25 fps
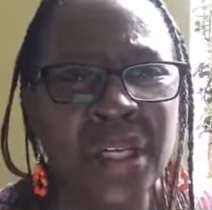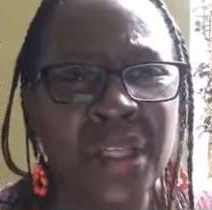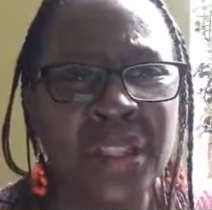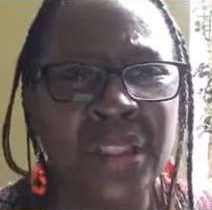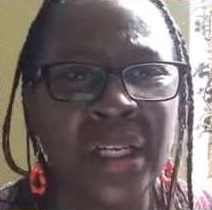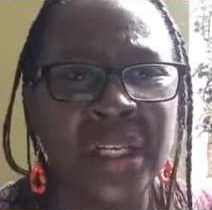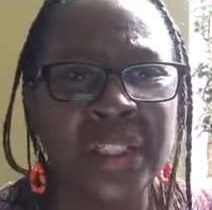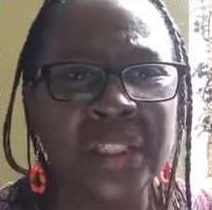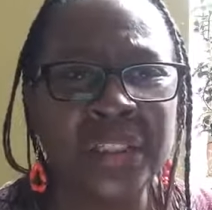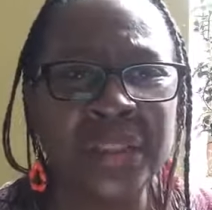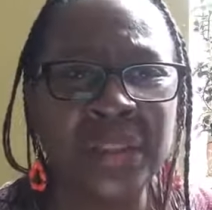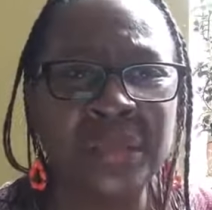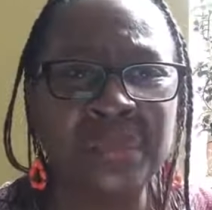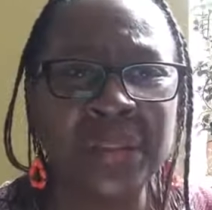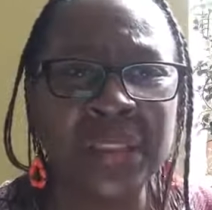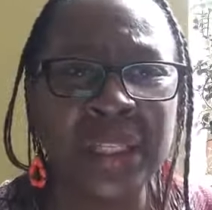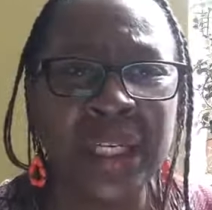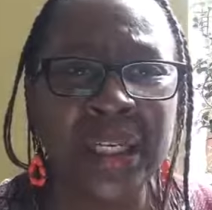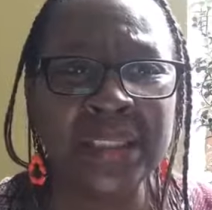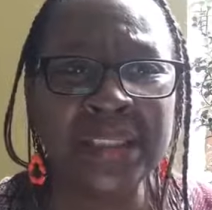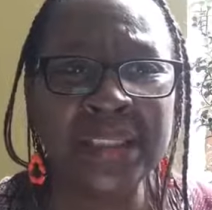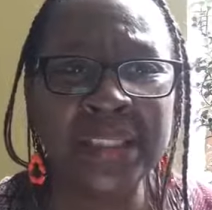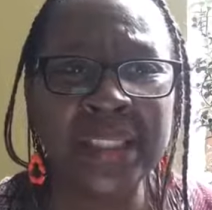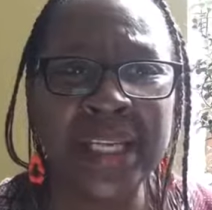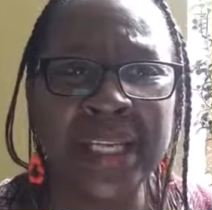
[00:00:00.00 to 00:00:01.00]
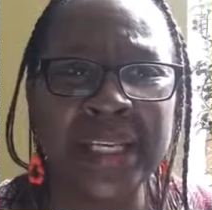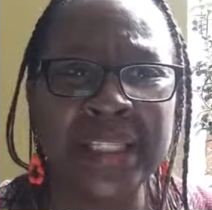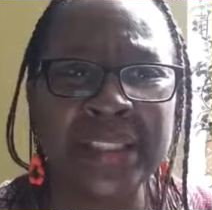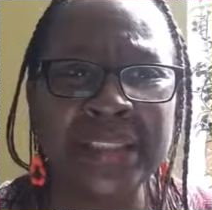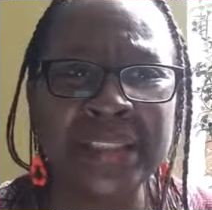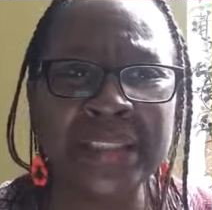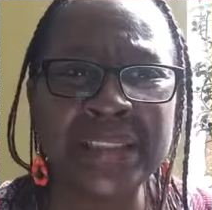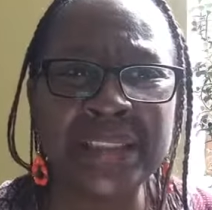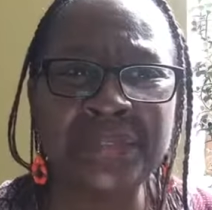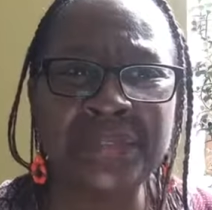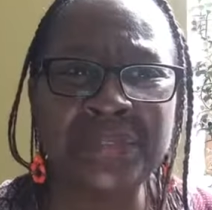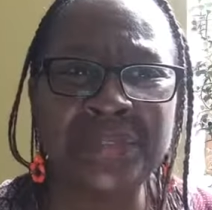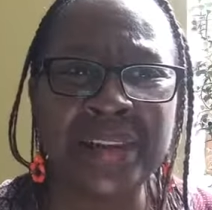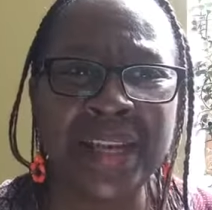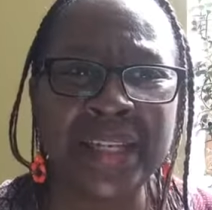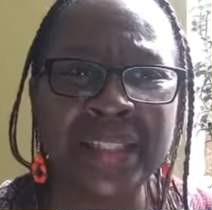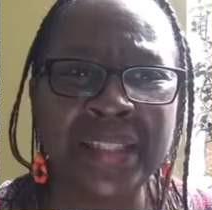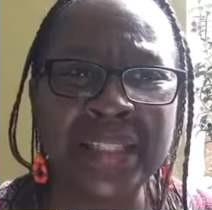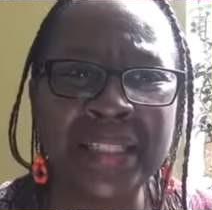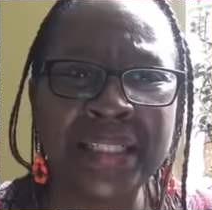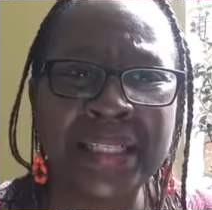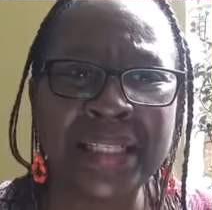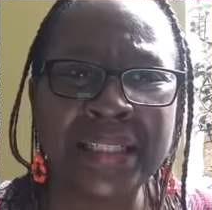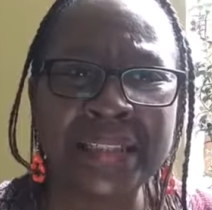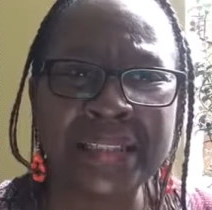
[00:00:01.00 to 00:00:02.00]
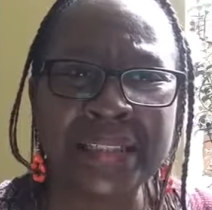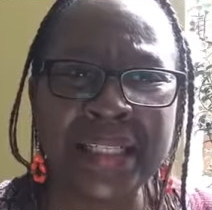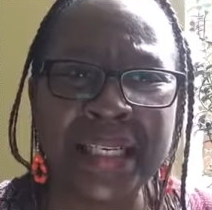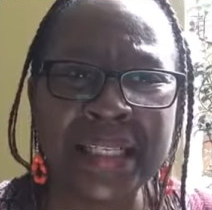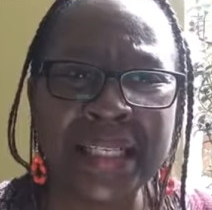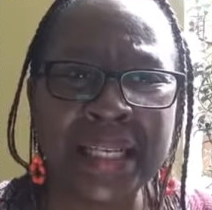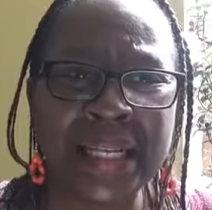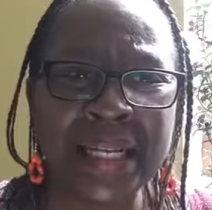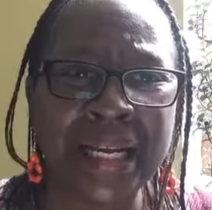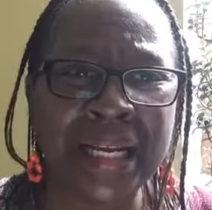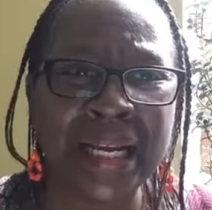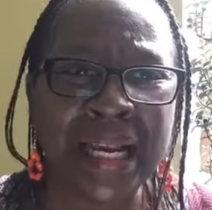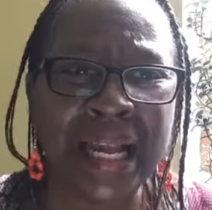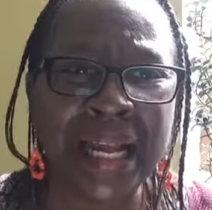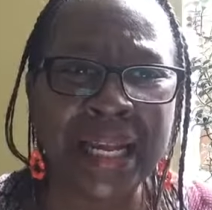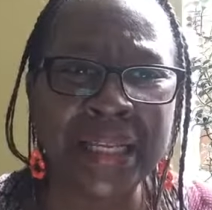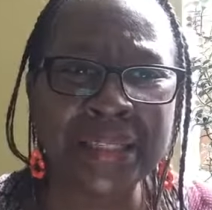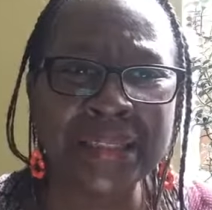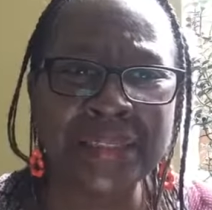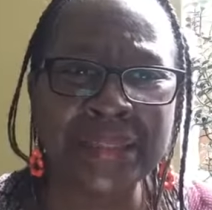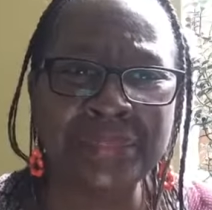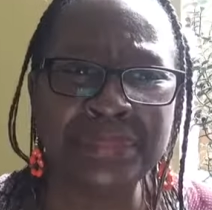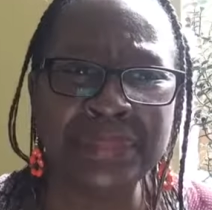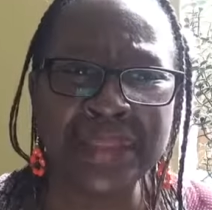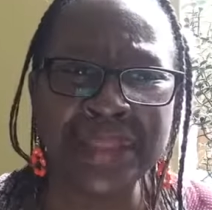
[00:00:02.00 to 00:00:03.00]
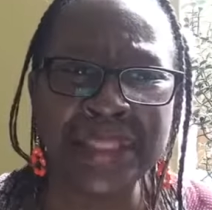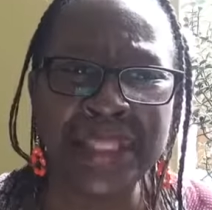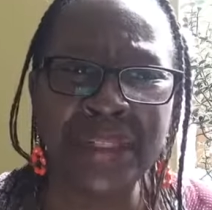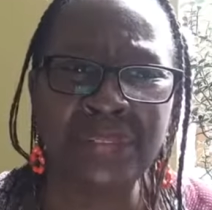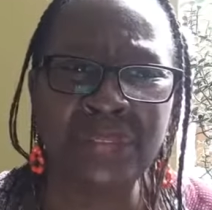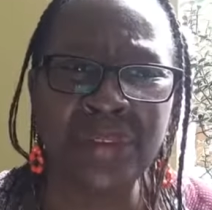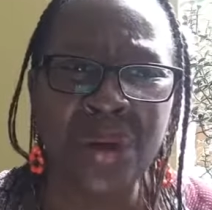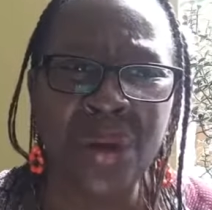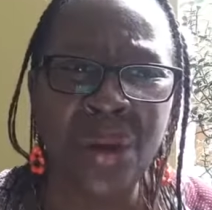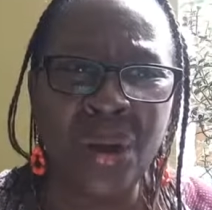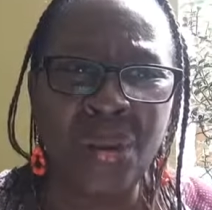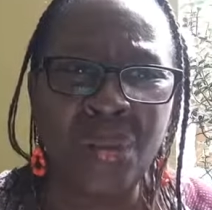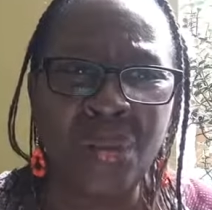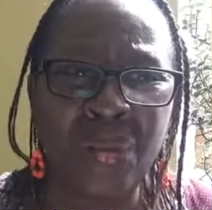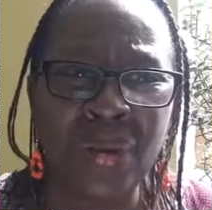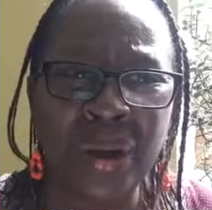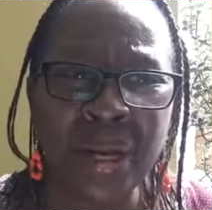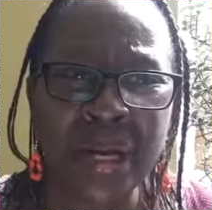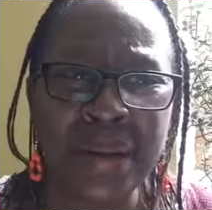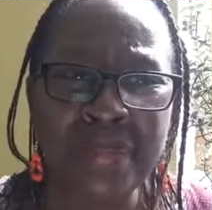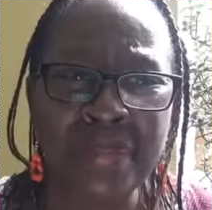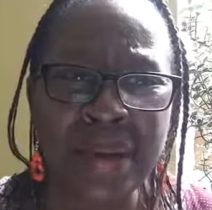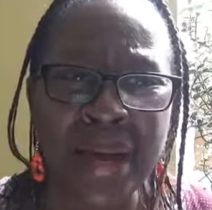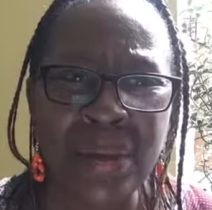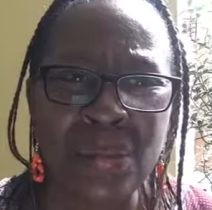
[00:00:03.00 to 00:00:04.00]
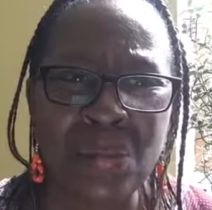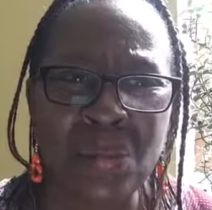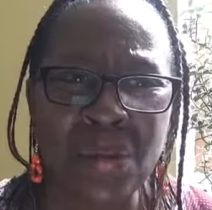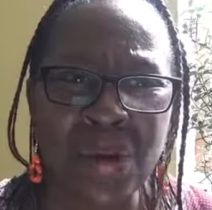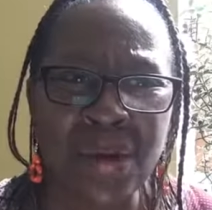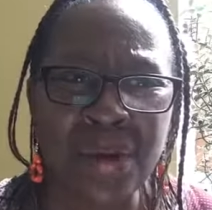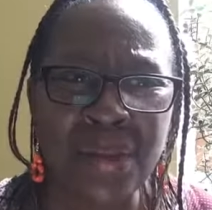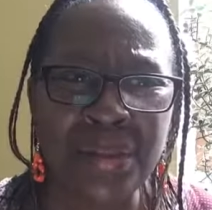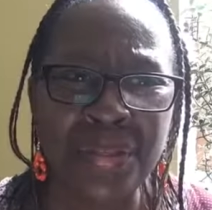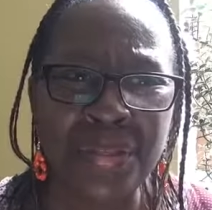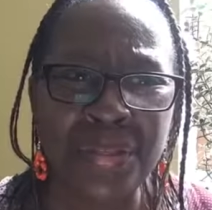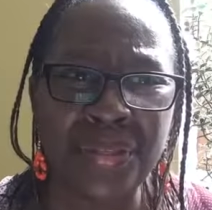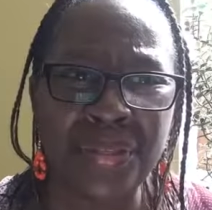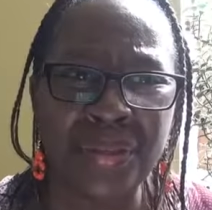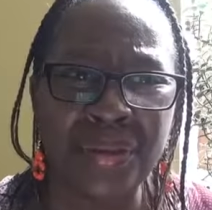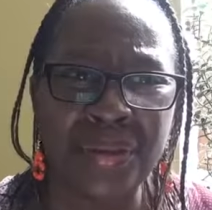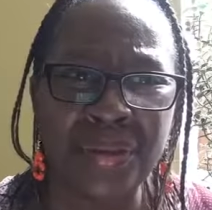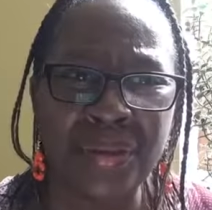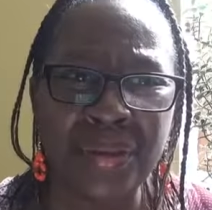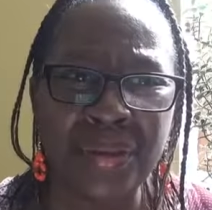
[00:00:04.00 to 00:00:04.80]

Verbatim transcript: And sometimes the case is the fact that they sat down and asked themselves, what am I worth?